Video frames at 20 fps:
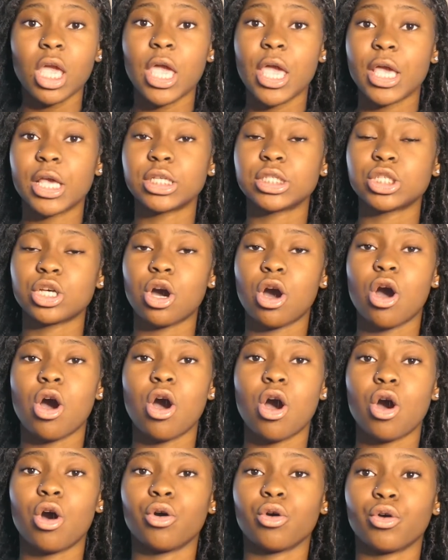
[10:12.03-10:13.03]
It's
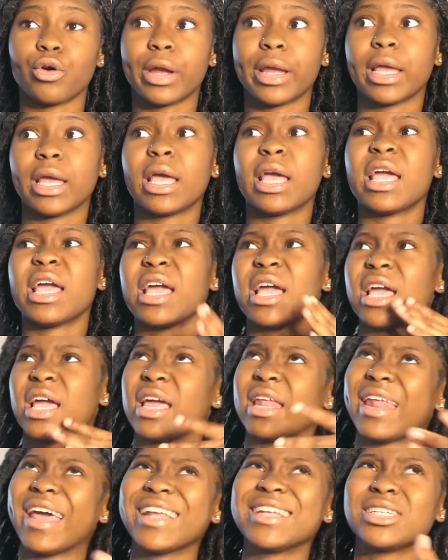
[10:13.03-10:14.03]
all great.
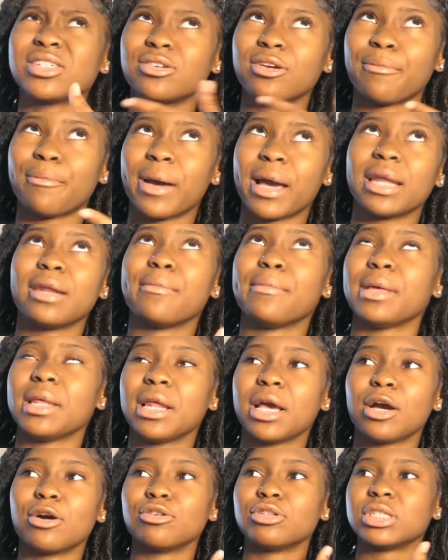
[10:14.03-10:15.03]
And that just reminded me to
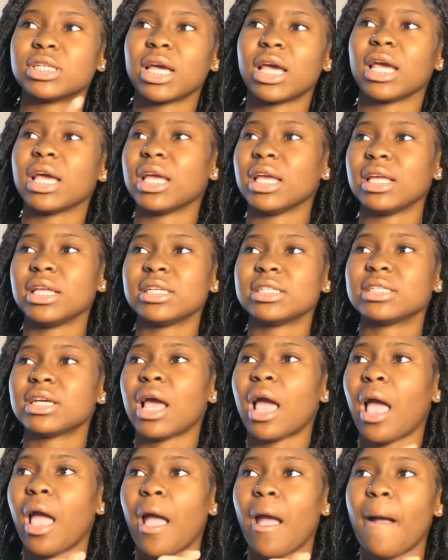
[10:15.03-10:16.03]
go change
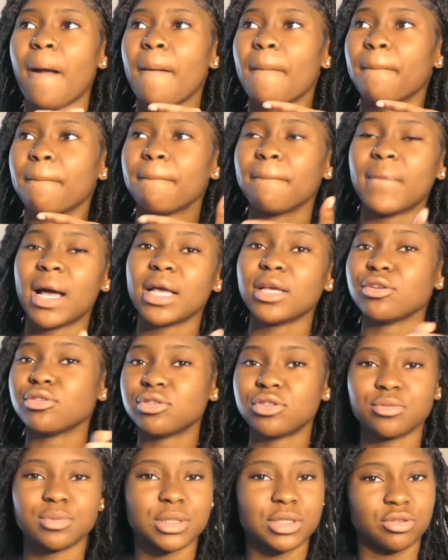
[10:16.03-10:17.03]
my
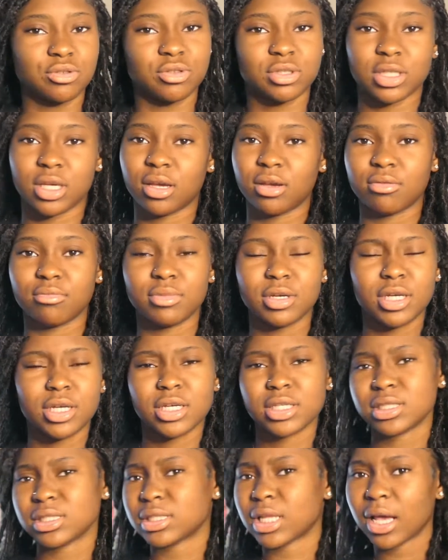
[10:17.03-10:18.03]
YouTube intro sound
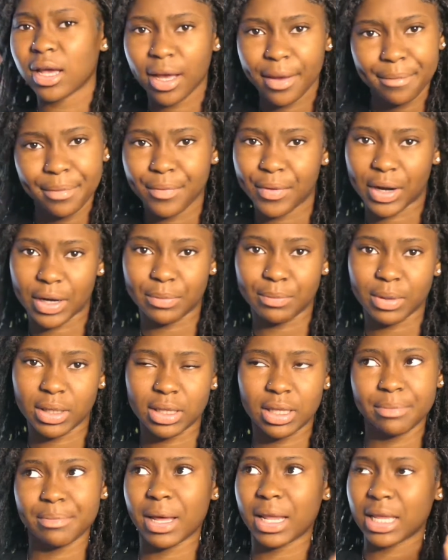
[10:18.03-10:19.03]
because they copyrighted me
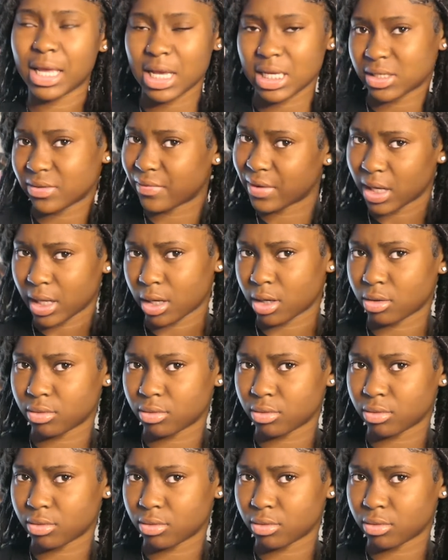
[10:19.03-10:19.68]
with my last video.